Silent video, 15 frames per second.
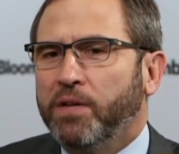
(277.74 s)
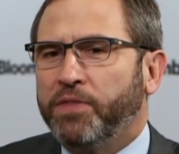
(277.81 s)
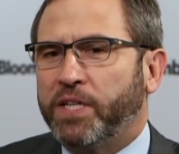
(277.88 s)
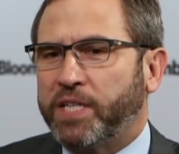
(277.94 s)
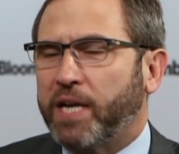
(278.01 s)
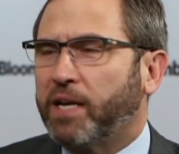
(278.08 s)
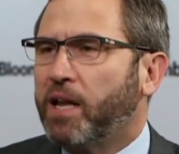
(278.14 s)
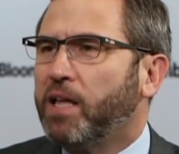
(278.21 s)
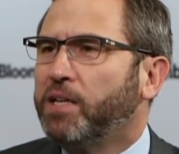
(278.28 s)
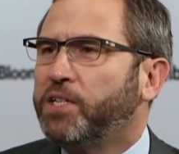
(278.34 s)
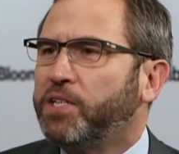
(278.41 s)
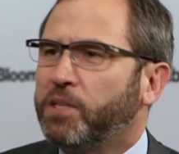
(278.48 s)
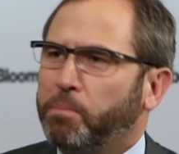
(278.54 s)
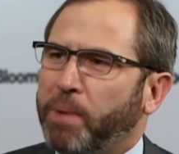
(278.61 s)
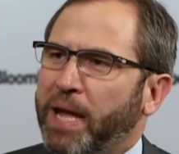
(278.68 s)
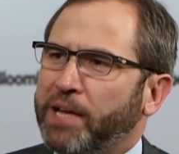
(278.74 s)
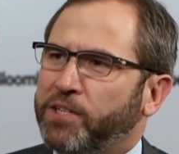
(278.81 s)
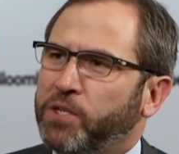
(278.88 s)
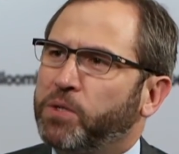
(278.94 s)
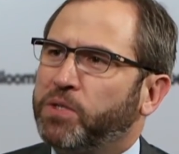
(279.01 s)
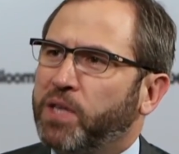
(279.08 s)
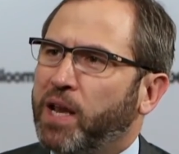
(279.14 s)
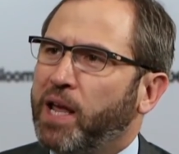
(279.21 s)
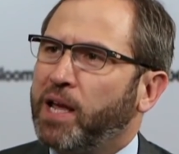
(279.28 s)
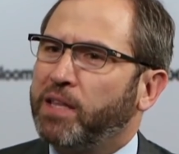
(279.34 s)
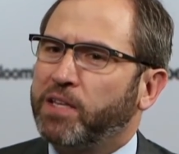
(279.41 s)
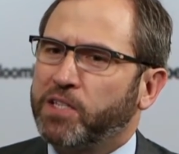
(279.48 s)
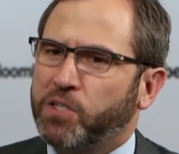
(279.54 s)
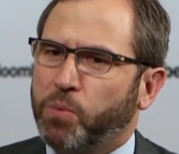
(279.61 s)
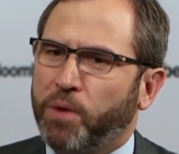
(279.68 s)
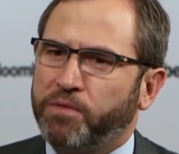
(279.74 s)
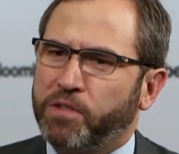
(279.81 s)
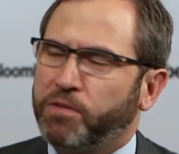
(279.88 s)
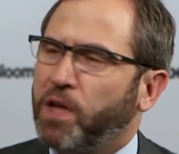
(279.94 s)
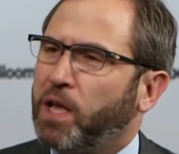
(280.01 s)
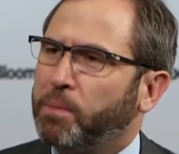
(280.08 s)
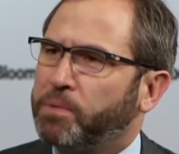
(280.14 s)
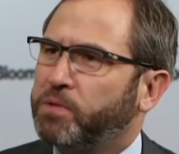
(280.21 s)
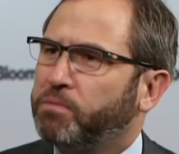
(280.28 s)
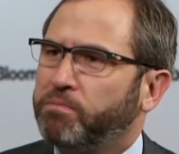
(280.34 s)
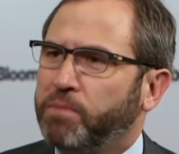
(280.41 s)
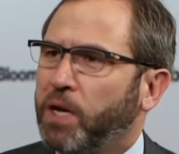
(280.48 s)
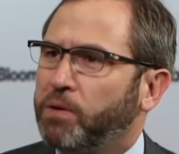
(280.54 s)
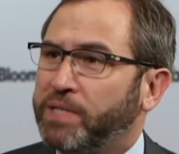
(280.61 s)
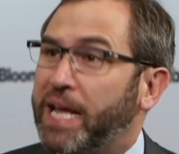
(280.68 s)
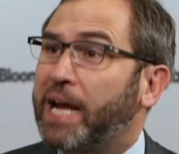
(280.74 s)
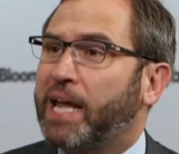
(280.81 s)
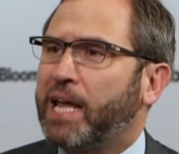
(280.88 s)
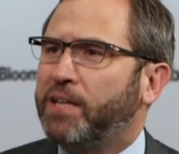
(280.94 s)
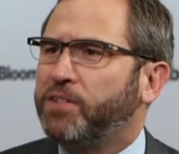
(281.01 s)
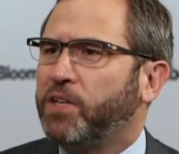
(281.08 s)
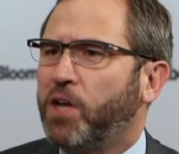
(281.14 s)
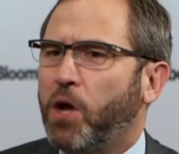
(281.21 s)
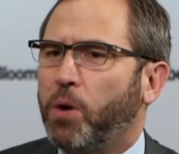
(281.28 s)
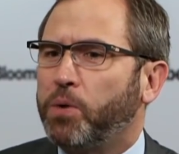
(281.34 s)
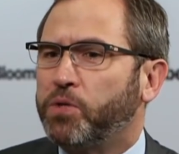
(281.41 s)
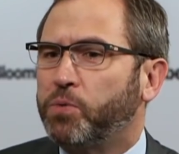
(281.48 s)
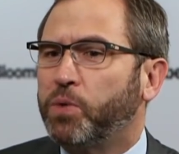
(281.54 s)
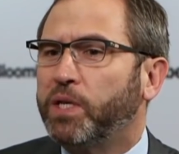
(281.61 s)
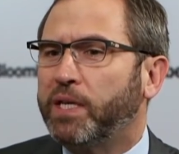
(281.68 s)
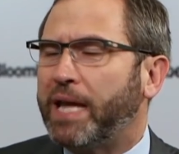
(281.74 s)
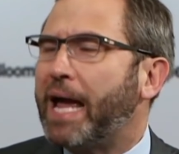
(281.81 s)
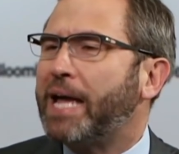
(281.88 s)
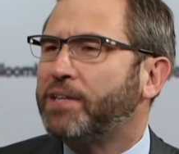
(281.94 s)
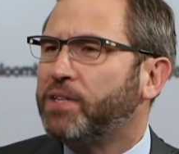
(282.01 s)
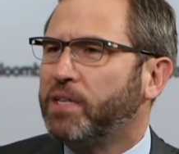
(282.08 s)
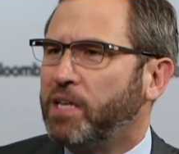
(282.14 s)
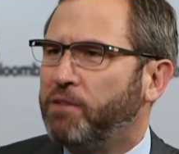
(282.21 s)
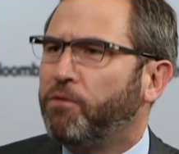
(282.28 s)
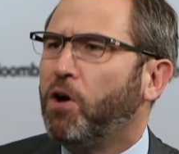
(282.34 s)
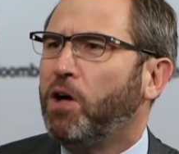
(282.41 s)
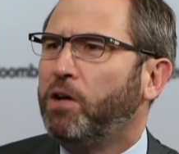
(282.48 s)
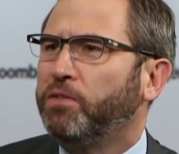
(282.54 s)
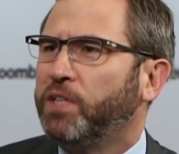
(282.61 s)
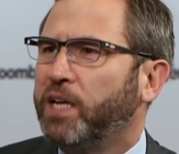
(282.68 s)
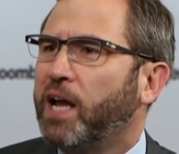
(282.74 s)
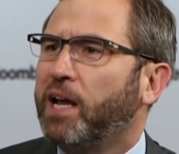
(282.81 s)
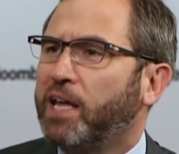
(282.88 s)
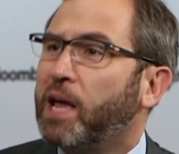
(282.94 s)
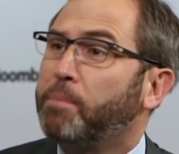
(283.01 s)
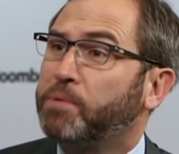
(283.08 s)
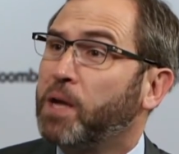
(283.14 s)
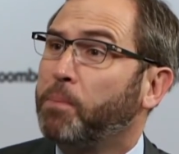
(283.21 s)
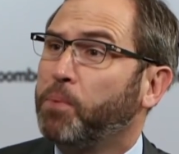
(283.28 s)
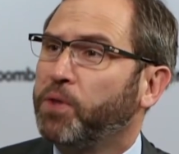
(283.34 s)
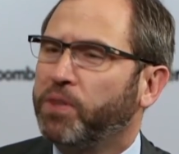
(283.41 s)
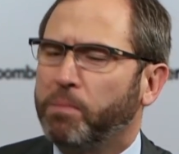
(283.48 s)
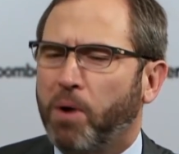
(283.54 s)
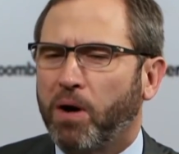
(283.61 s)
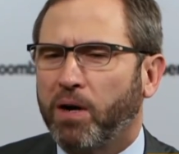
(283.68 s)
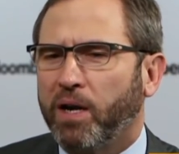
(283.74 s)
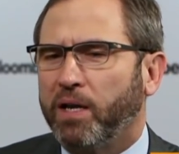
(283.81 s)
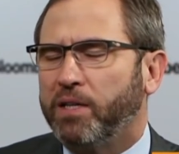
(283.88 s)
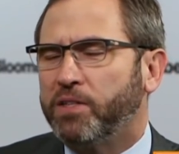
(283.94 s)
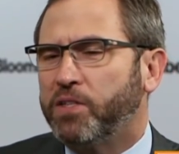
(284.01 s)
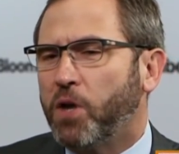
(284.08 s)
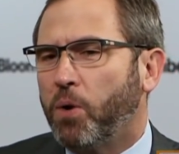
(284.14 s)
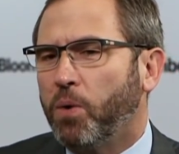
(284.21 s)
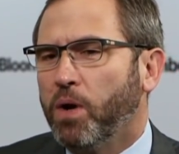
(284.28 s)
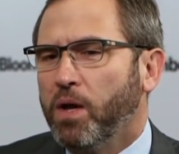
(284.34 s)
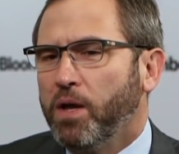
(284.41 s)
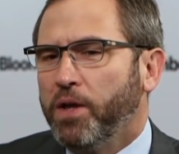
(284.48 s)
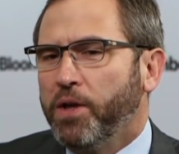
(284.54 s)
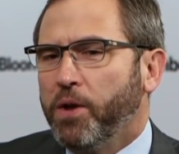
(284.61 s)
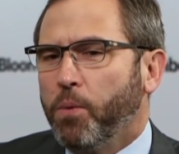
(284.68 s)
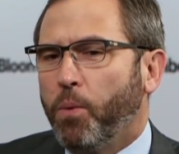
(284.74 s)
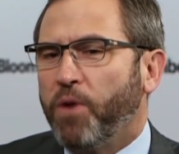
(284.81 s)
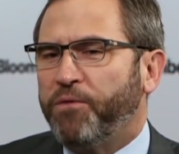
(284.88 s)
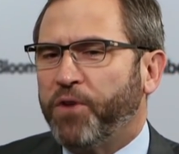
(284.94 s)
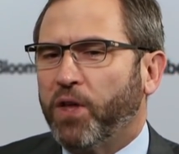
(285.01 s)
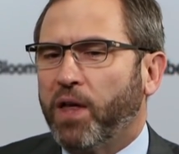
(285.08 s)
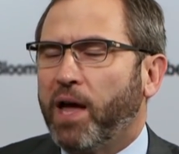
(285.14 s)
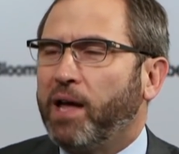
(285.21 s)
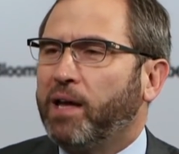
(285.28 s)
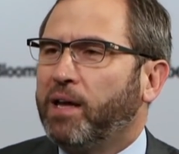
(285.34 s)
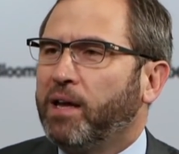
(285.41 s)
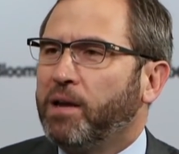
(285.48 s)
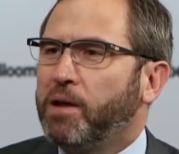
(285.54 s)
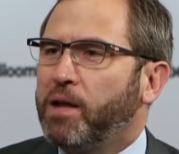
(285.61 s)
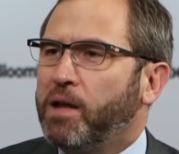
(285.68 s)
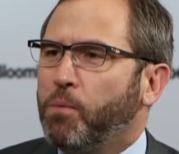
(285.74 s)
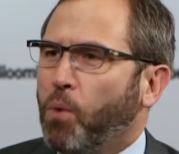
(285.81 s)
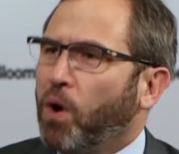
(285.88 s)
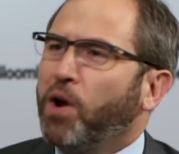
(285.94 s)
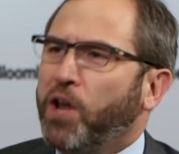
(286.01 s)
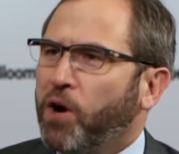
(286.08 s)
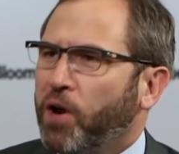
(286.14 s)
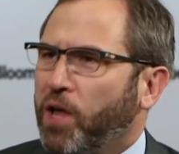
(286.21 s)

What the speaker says: The technologies that banks use today that Swift developed decades ago really hasn't evolved and kind of kept up with the market. And so we feel like we're here